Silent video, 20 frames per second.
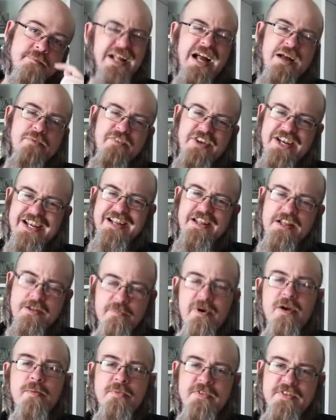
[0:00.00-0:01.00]
I'm feeling at the
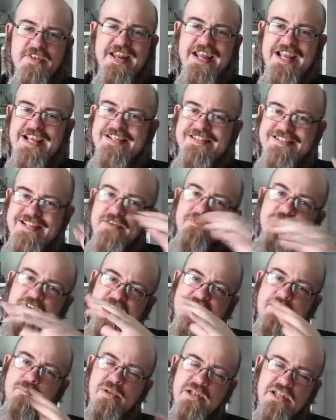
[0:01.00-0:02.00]
moment that it is
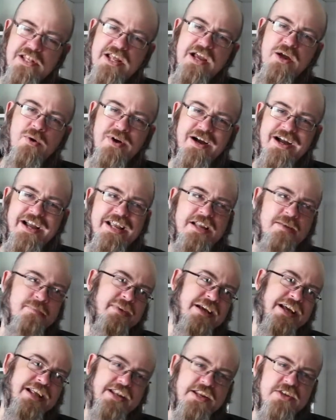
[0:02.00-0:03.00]
definitely below Iron
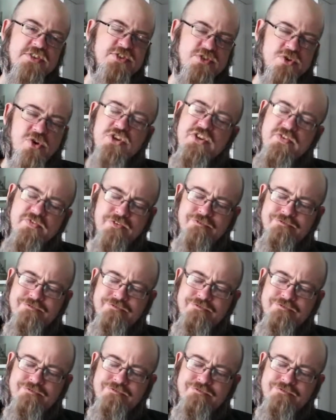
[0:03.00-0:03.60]
Man and sort of